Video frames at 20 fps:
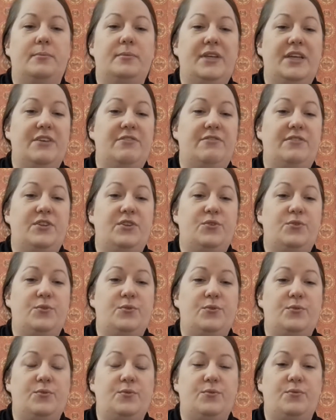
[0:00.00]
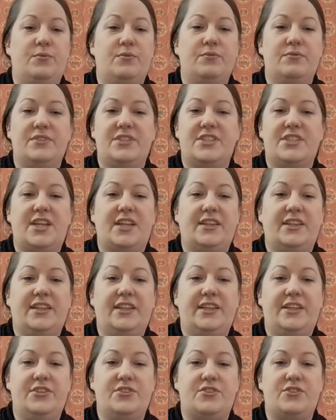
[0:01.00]
if you
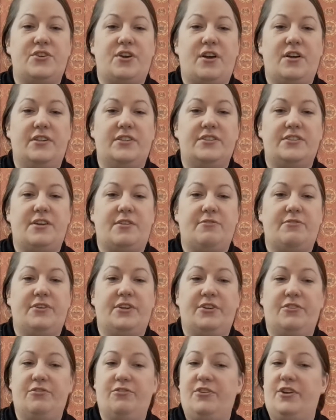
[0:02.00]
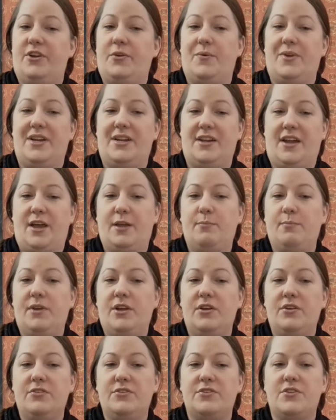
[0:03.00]
suddenly start suffering frequent
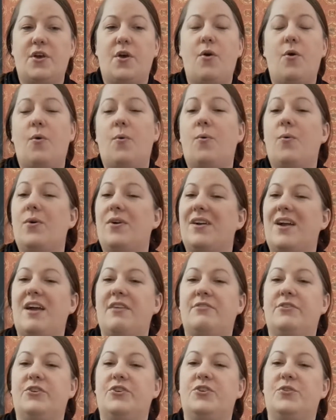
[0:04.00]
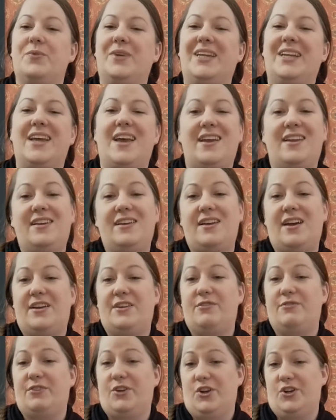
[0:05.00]
nightmares, or after doing any kind
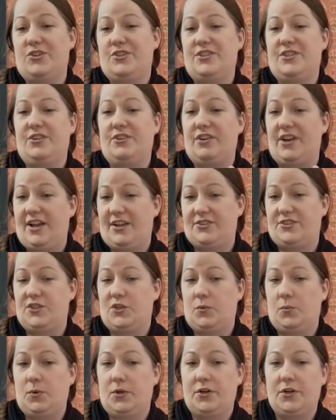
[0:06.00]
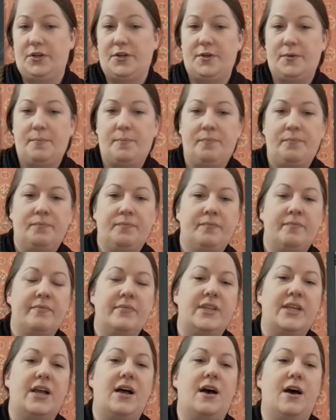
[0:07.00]
of cursing or hexing work.
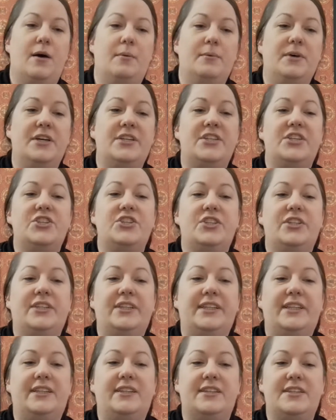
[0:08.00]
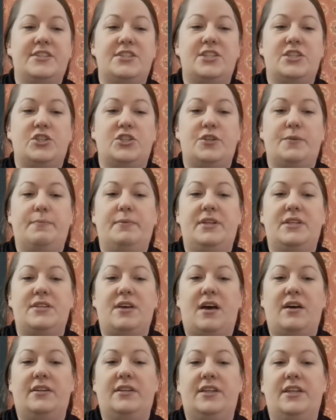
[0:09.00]
Additionally, cleansing should be
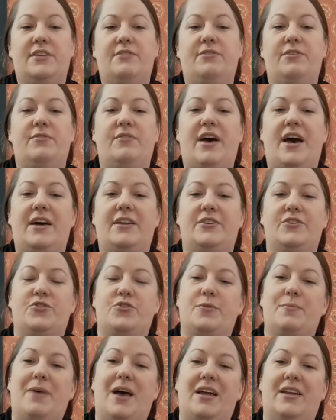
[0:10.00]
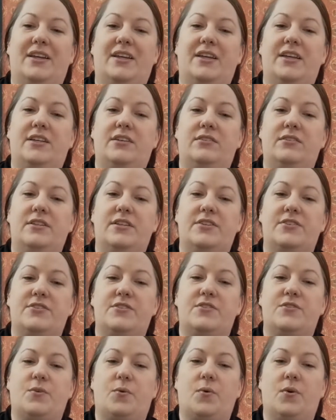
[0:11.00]
done if you've had a traumatic
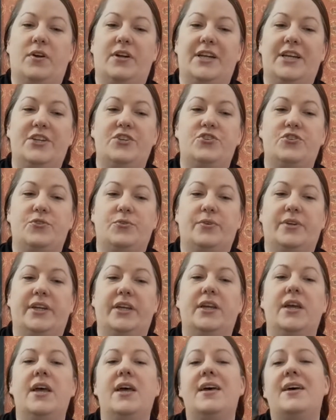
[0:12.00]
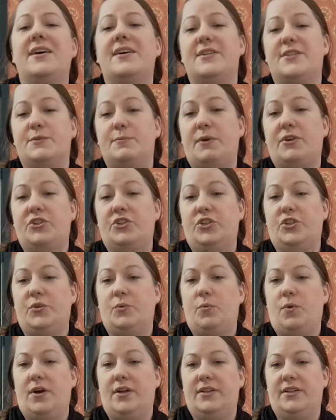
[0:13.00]
illness or injury, especially
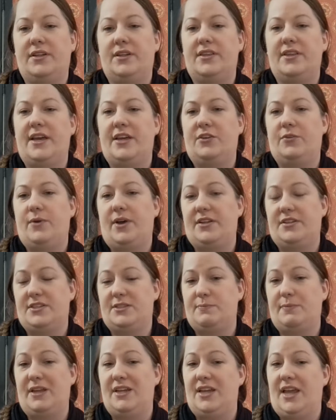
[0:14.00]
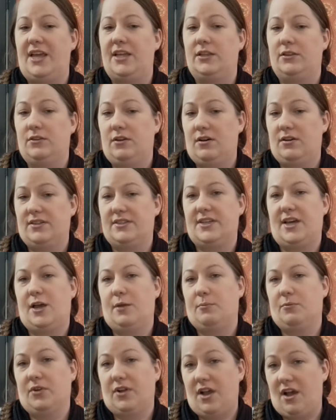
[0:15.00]
one that you had to spend a long
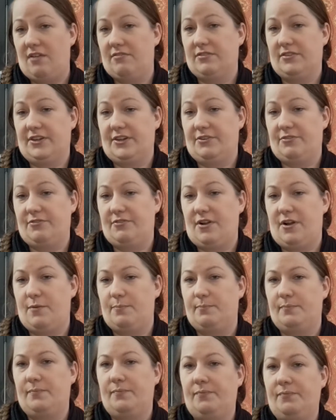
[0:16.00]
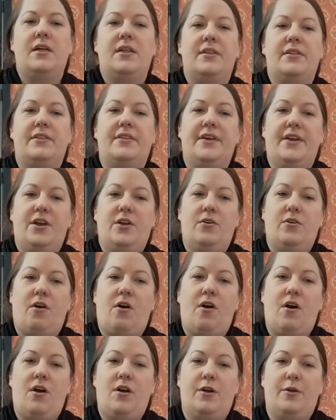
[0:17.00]
time recovering from. There
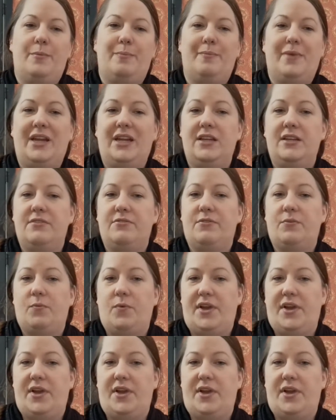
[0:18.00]
are many different